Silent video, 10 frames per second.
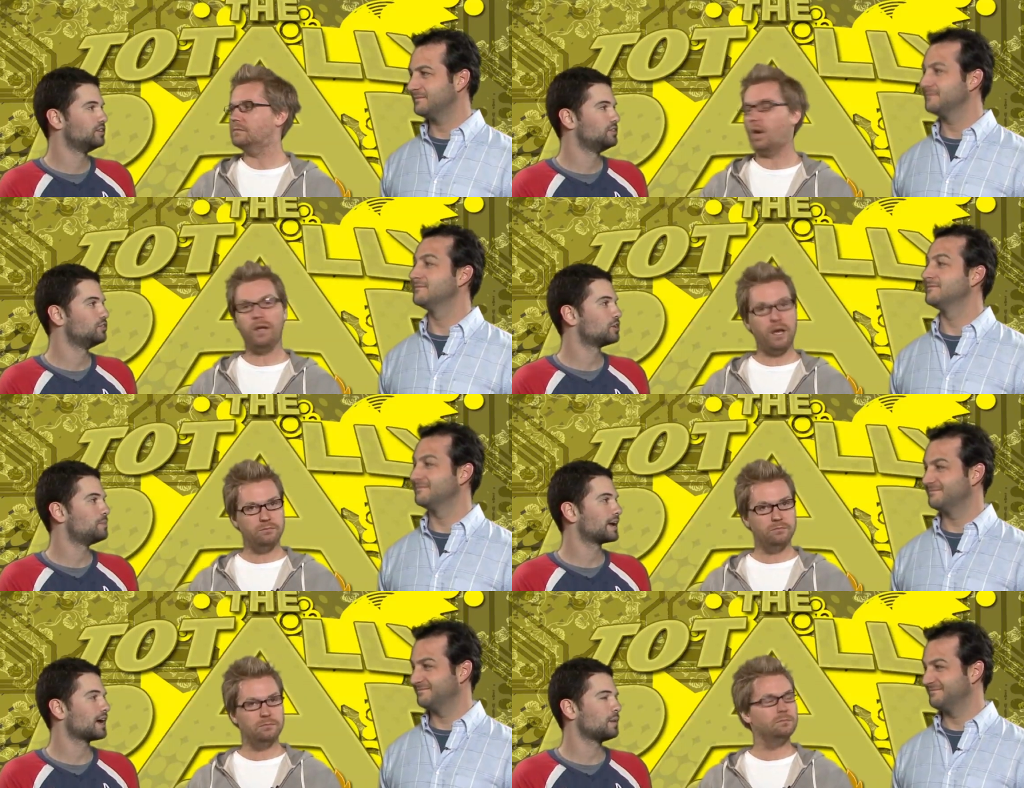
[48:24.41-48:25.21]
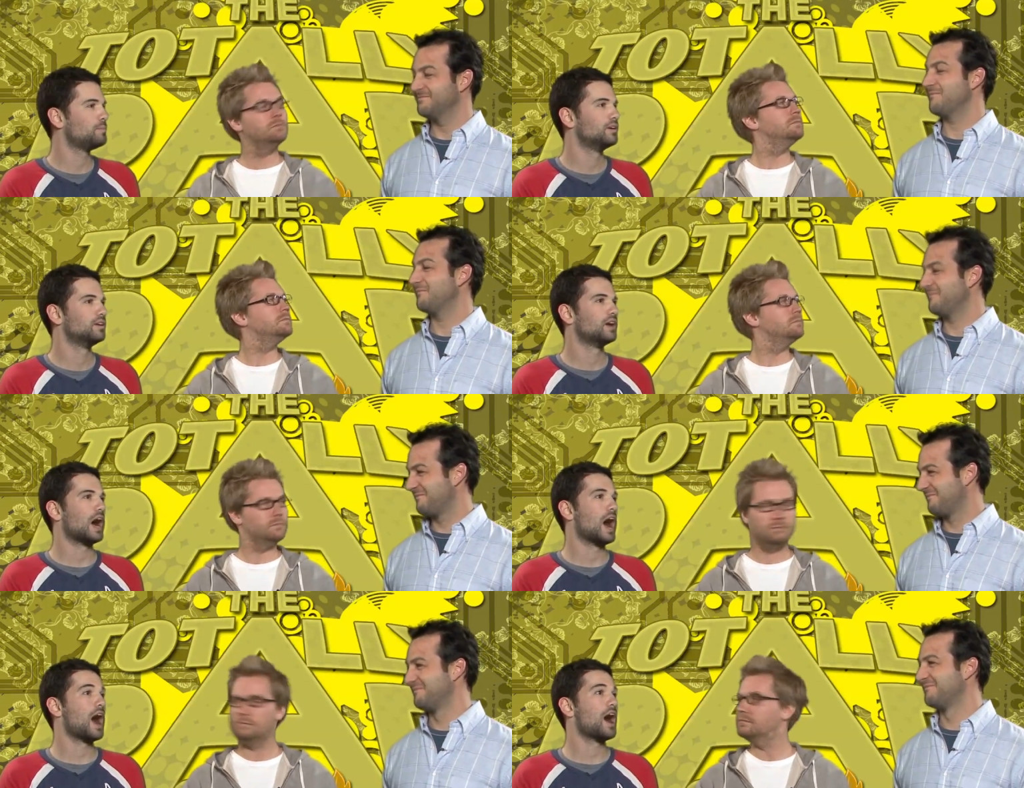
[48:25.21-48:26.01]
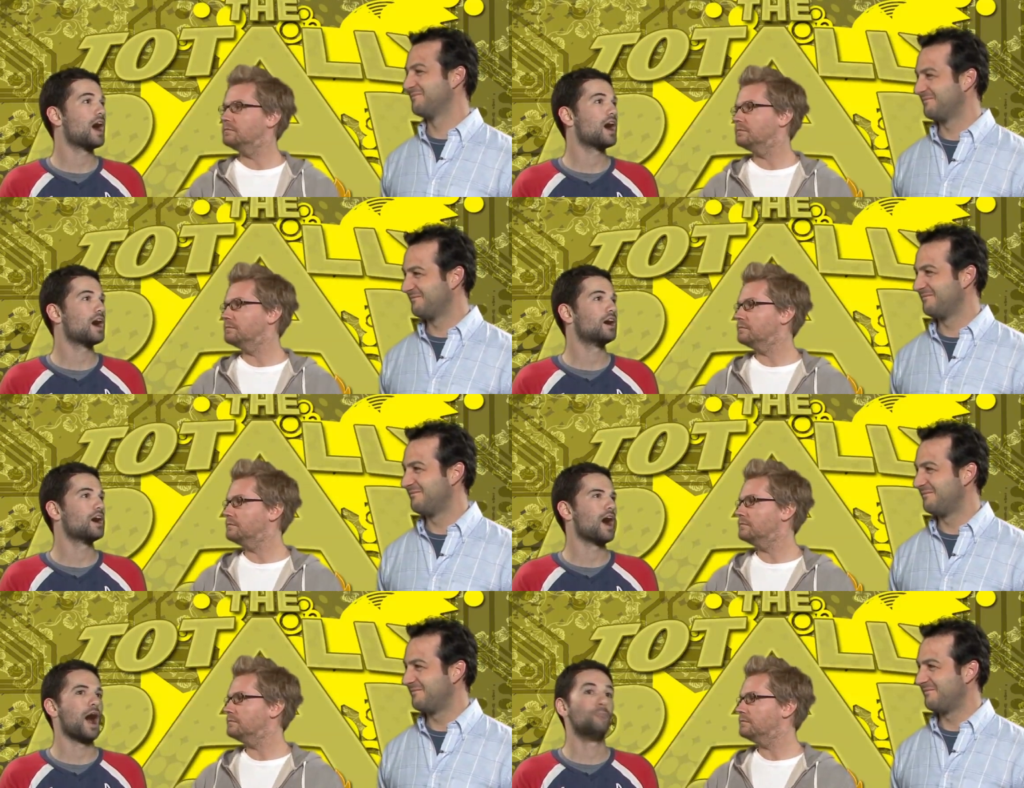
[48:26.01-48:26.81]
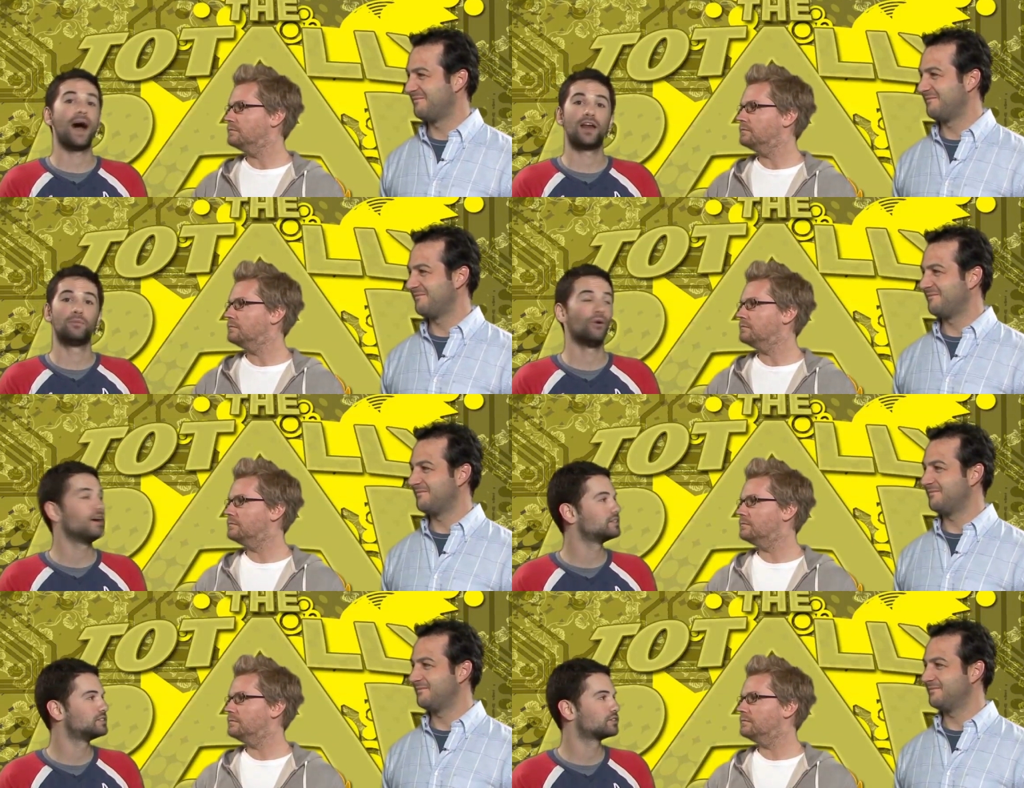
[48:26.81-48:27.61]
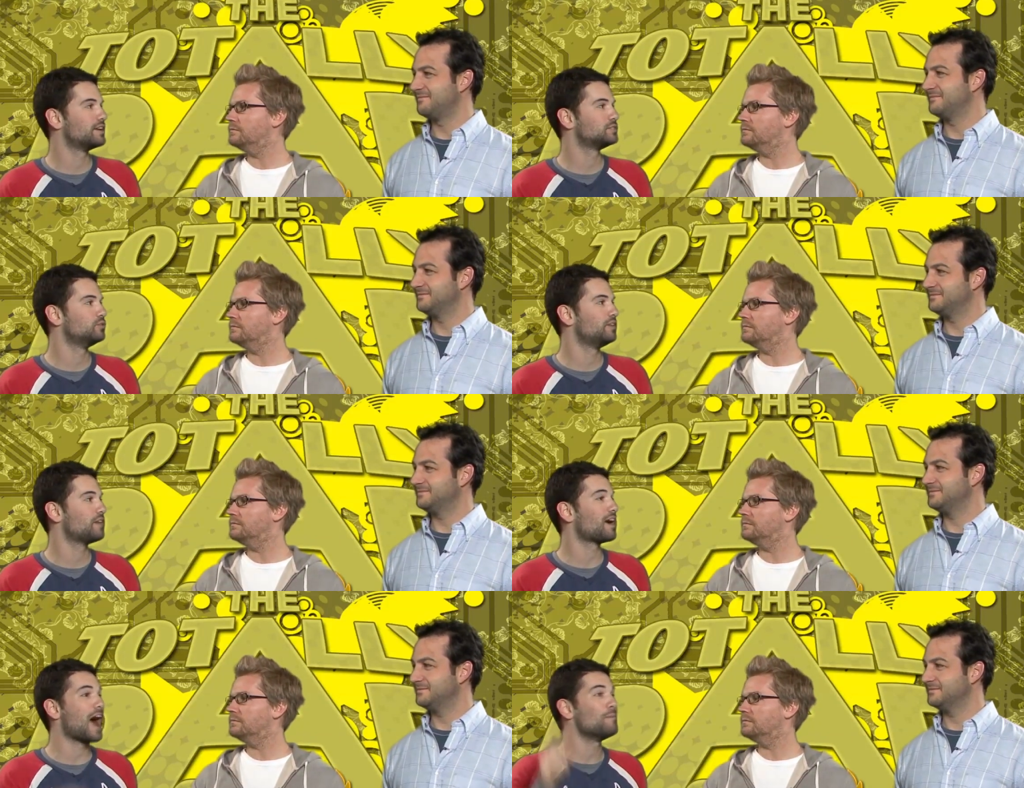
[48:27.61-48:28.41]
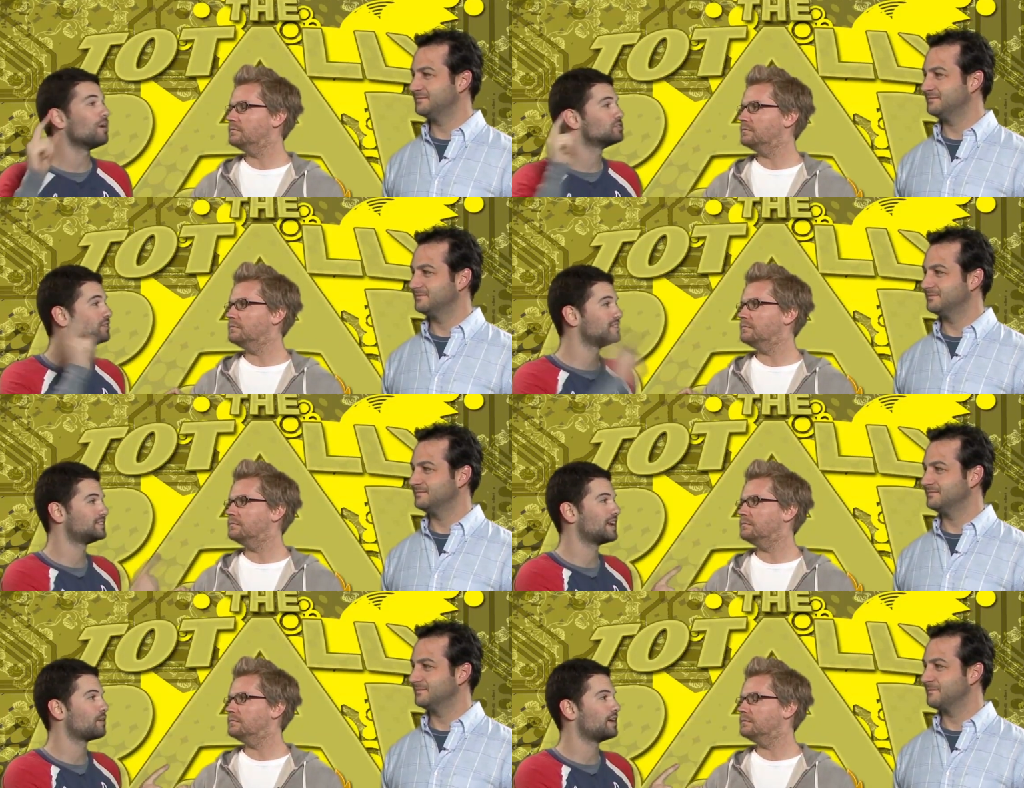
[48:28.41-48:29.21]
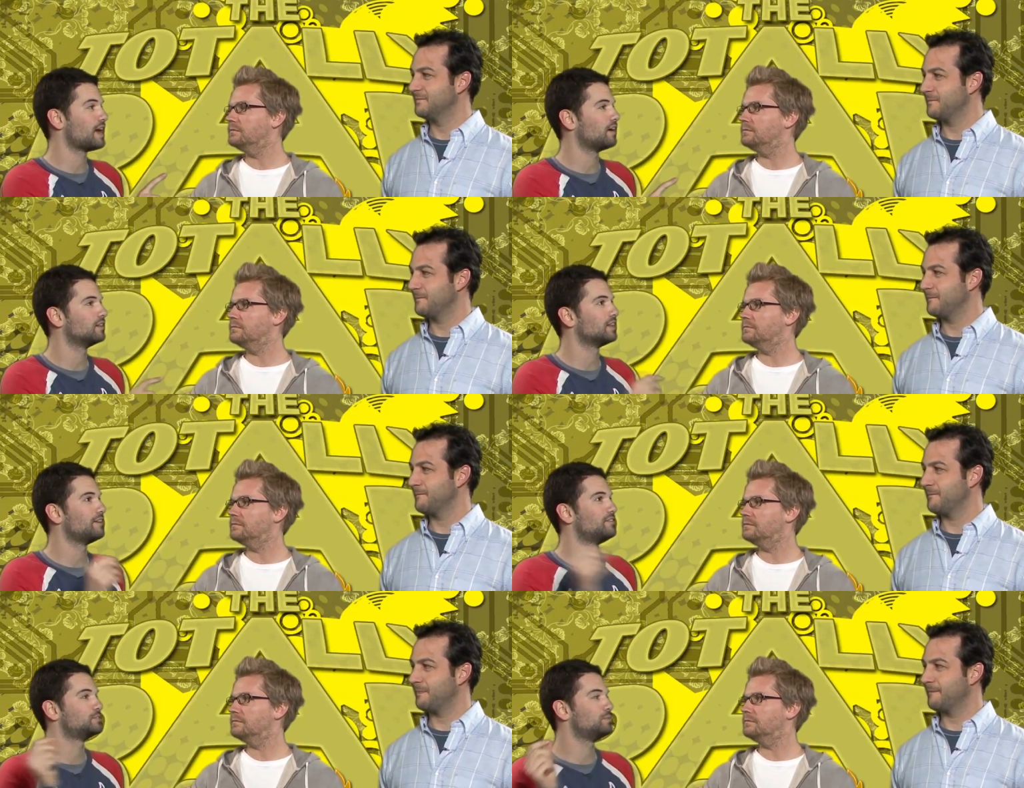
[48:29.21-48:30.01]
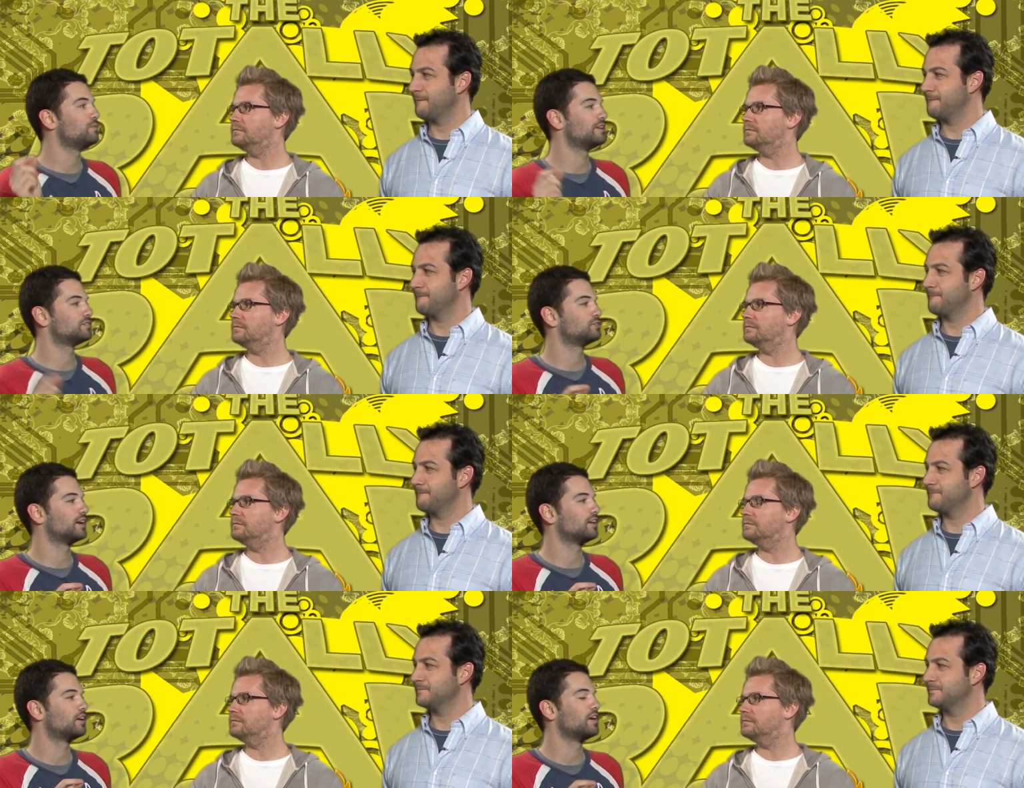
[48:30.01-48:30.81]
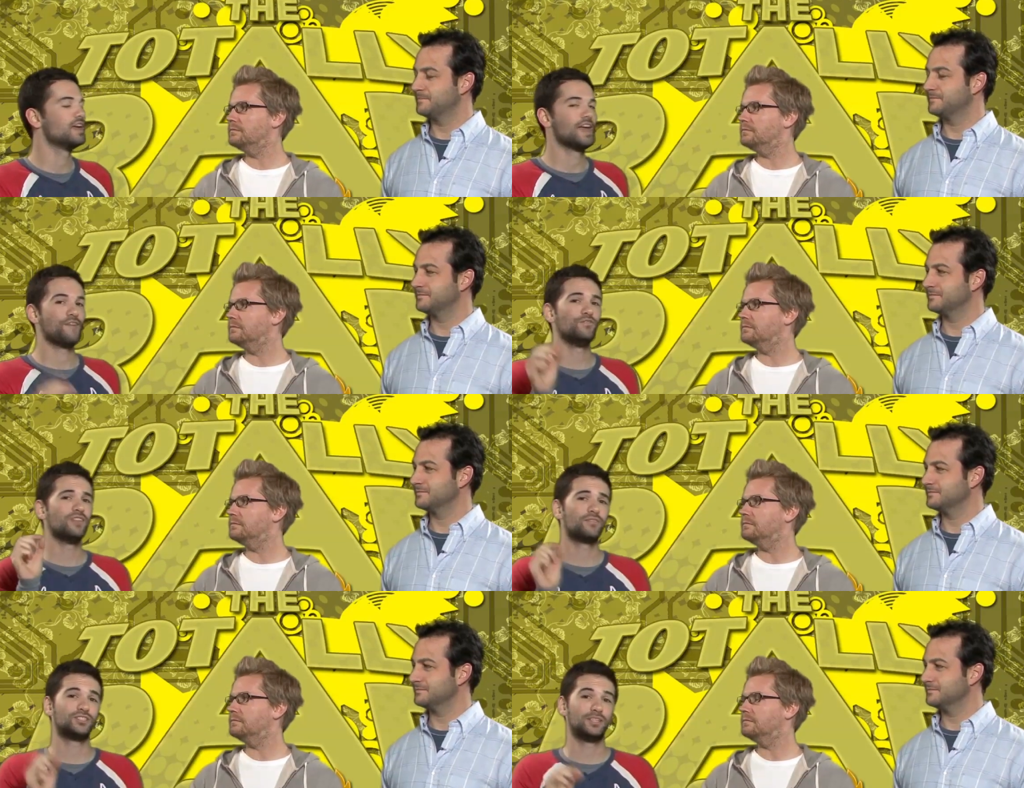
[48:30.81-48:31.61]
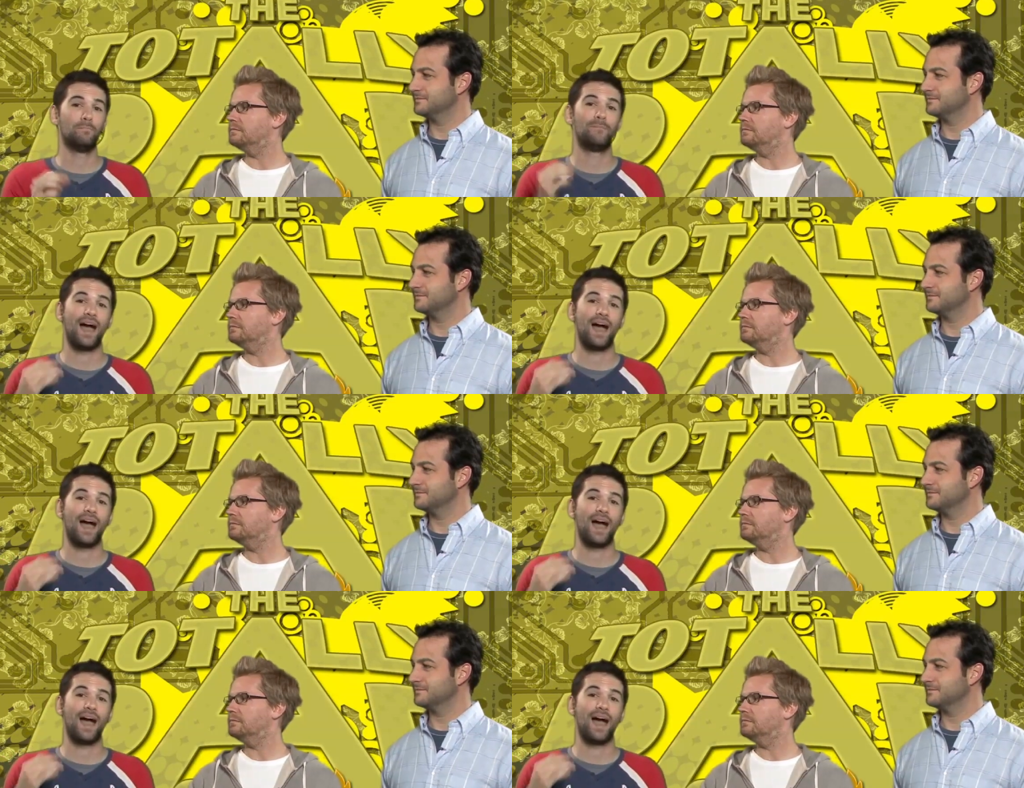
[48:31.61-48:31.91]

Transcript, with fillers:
Speaker 1: Oh yeah. You could pick up. Uh, about a boy because it's the greatest movie ever. I'm also going to say right now, in light of the Speed Racer trailer, if you've never seen